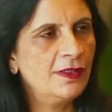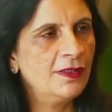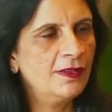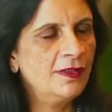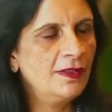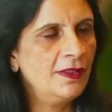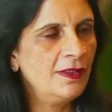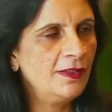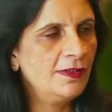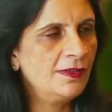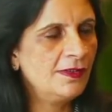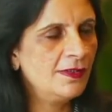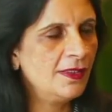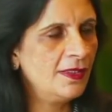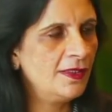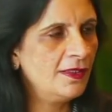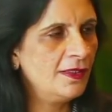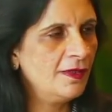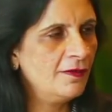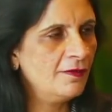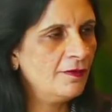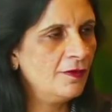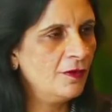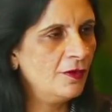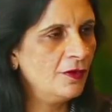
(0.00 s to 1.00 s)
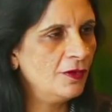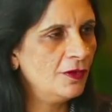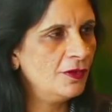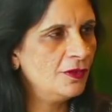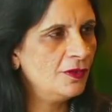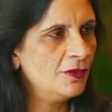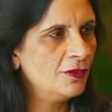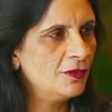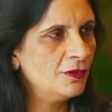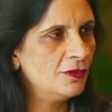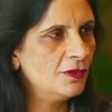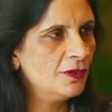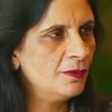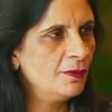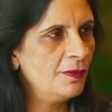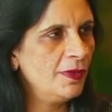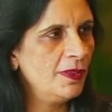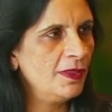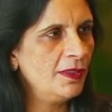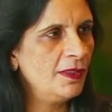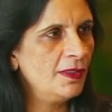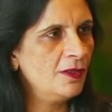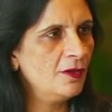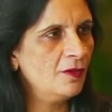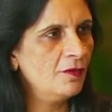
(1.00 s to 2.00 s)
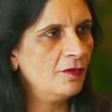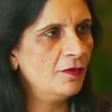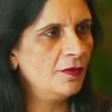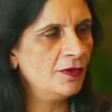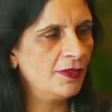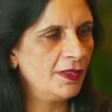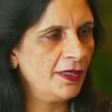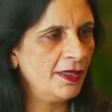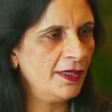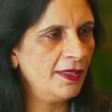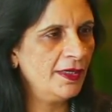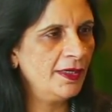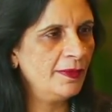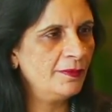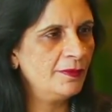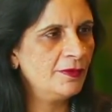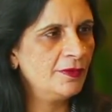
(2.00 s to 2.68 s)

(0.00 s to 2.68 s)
things that have gone into the making of what I am